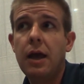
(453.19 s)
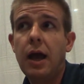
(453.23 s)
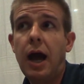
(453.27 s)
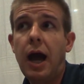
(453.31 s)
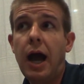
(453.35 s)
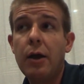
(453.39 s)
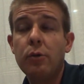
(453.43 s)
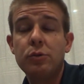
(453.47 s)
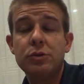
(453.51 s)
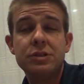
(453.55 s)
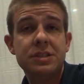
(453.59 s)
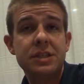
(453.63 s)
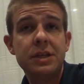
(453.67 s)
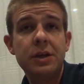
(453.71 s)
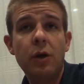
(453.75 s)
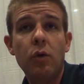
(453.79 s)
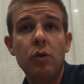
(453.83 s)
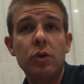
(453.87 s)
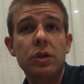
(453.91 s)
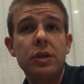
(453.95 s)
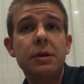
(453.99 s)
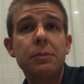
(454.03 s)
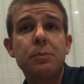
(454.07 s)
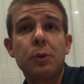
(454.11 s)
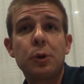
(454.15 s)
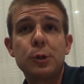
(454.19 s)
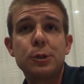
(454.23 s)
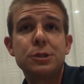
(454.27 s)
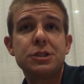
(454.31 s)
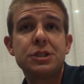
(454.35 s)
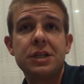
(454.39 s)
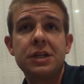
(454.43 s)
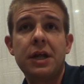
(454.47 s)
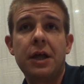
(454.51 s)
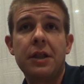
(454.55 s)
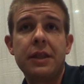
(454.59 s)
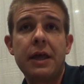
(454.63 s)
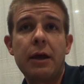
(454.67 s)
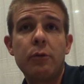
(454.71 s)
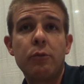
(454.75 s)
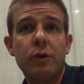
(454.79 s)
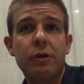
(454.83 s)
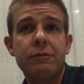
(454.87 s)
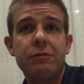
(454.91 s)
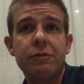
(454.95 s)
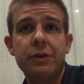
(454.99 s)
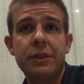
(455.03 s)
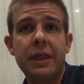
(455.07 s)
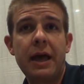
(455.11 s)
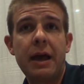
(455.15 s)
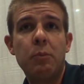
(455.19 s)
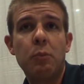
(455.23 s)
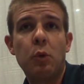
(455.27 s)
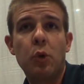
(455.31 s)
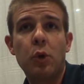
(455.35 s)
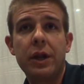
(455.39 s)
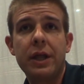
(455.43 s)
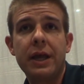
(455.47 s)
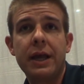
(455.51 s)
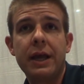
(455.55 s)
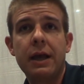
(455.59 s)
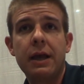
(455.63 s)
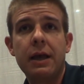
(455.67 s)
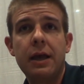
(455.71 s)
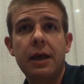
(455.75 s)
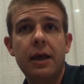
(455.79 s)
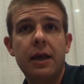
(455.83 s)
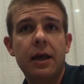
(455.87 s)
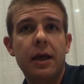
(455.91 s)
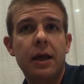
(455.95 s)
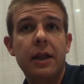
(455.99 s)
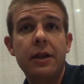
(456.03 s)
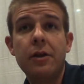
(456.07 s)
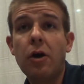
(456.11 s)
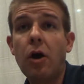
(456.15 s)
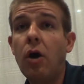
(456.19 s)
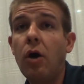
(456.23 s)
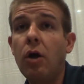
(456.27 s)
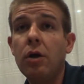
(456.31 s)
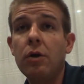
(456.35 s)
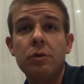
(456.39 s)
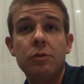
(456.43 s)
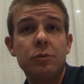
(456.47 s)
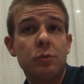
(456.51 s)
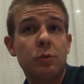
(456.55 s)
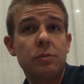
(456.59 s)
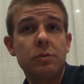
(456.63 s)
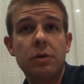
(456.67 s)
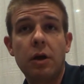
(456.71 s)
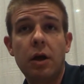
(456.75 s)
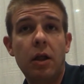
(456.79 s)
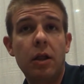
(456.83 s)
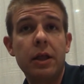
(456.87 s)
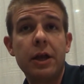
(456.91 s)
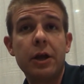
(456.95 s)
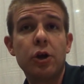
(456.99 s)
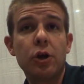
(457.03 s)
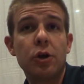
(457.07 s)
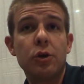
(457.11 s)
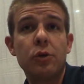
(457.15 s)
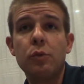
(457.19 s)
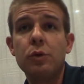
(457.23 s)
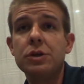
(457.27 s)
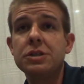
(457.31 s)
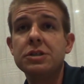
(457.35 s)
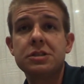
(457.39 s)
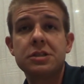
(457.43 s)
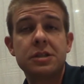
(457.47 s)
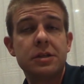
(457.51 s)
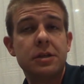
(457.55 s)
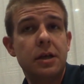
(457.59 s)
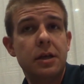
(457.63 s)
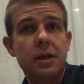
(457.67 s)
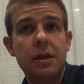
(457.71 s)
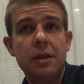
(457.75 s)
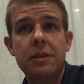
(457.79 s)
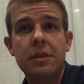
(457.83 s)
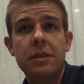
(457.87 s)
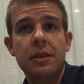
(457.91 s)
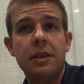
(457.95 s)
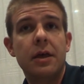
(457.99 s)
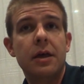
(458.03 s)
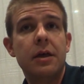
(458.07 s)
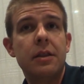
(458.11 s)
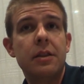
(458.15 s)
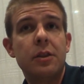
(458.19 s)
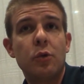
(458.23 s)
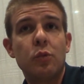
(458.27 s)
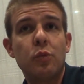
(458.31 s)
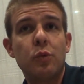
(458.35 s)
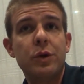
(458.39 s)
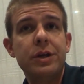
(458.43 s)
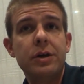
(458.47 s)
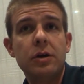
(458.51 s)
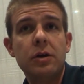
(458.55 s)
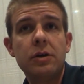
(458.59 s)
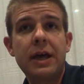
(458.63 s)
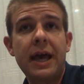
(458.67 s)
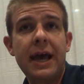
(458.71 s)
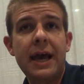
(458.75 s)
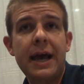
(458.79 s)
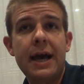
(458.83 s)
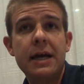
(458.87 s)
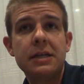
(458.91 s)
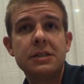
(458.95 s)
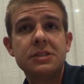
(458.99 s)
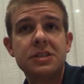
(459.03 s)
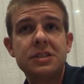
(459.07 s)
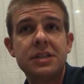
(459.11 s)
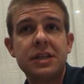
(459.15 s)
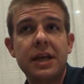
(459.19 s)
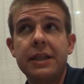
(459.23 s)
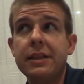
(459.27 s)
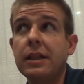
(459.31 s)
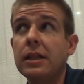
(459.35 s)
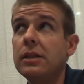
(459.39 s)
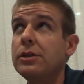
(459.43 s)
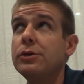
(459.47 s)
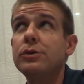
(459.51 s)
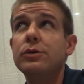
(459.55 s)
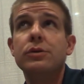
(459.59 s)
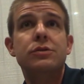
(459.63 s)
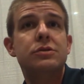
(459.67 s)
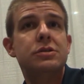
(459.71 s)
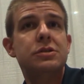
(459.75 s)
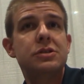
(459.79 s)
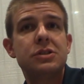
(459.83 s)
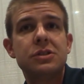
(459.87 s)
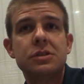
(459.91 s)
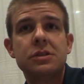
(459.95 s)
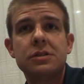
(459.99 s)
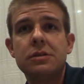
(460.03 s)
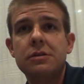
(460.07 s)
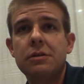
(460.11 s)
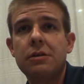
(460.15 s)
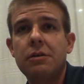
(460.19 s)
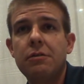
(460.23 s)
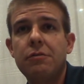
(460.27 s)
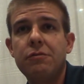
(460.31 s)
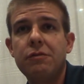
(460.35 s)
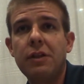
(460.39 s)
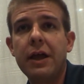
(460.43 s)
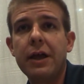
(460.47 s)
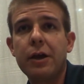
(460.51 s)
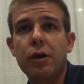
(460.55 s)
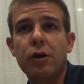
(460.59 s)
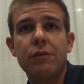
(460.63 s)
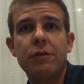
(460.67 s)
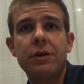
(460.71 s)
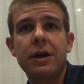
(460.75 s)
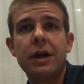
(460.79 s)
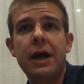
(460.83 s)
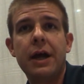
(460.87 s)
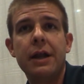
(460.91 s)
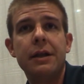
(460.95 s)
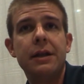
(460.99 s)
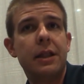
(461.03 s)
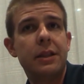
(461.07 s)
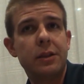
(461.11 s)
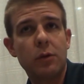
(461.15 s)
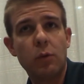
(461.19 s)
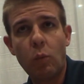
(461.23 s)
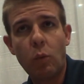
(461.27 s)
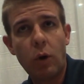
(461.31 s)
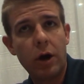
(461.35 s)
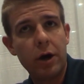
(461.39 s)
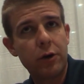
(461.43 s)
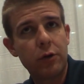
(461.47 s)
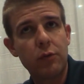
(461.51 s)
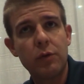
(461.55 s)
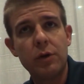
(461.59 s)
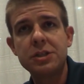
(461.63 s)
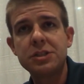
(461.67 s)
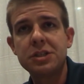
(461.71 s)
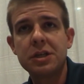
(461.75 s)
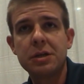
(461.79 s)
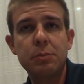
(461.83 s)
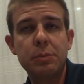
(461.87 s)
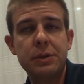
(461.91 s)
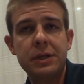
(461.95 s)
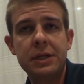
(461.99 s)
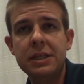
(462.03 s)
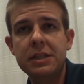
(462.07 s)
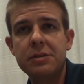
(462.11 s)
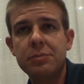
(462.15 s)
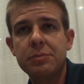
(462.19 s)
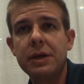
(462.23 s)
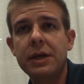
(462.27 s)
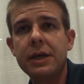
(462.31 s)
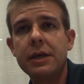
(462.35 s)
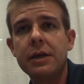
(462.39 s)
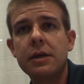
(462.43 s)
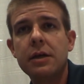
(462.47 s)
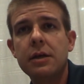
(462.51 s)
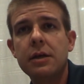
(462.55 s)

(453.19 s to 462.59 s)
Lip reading: I was the only person on that river that morning, and all I heard was the reel cast and the loons flying overhead and the water rushing beneath me.